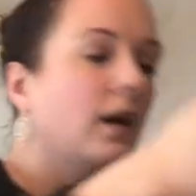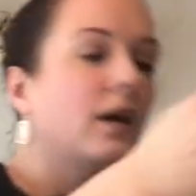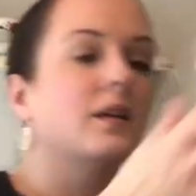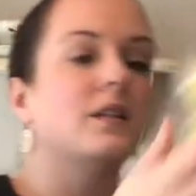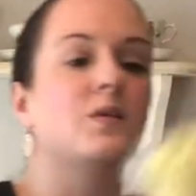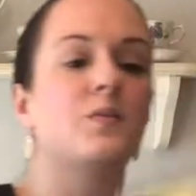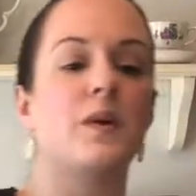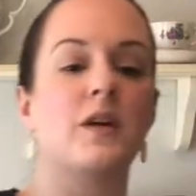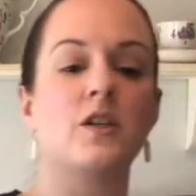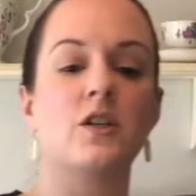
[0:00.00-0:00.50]

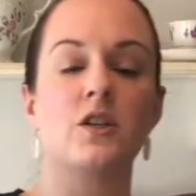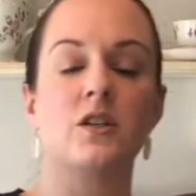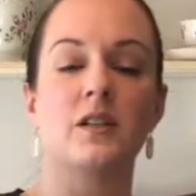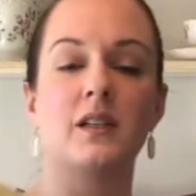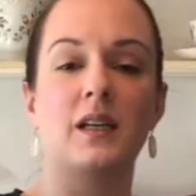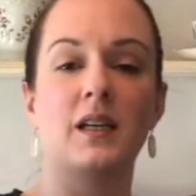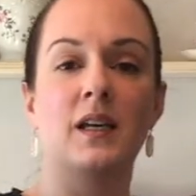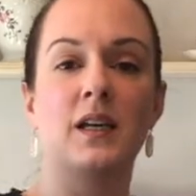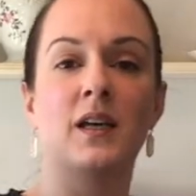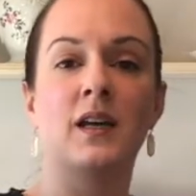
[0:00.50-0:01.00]

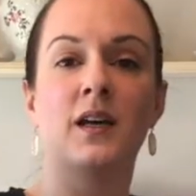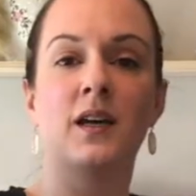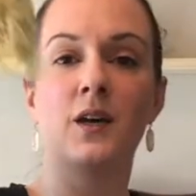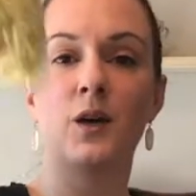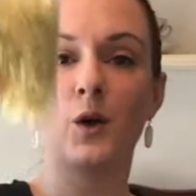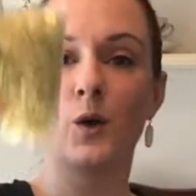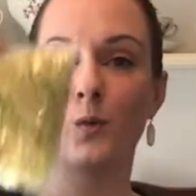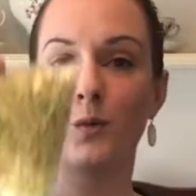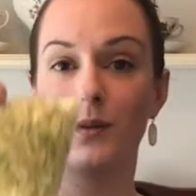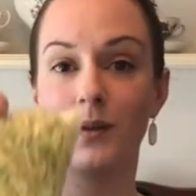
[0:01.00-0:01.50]
especially
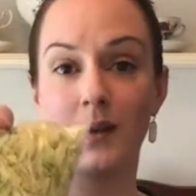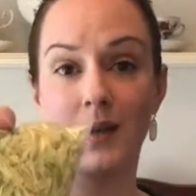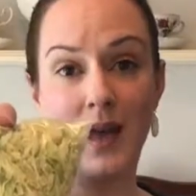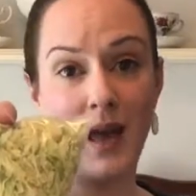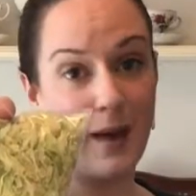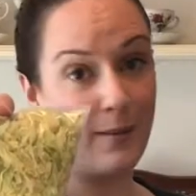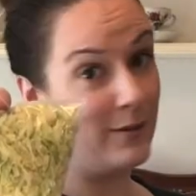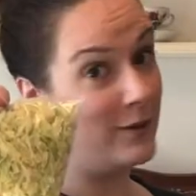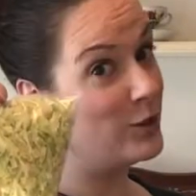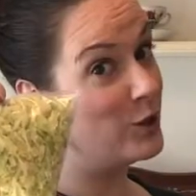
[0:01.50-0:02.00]
when the
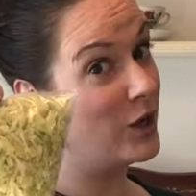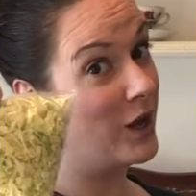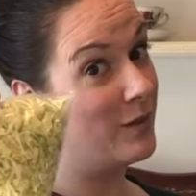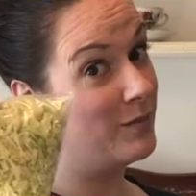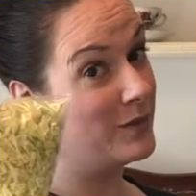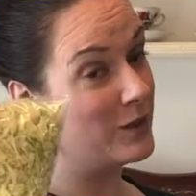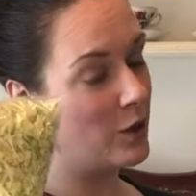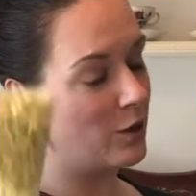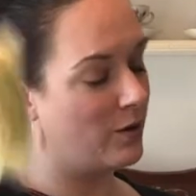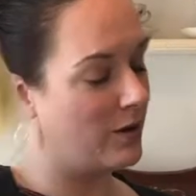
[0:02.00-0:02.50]
cabbage
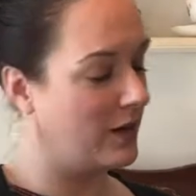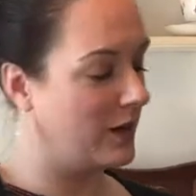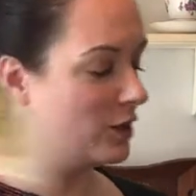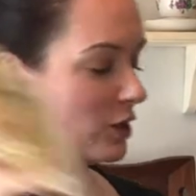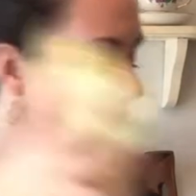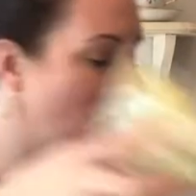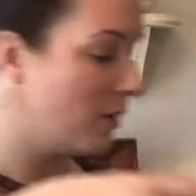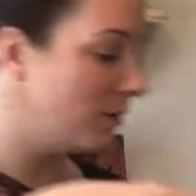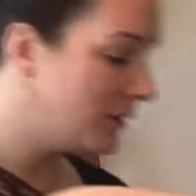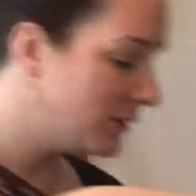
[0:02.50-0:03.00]
comes already
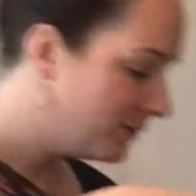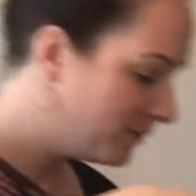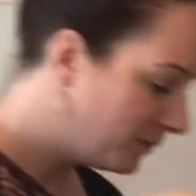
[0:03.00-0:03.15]
chopped.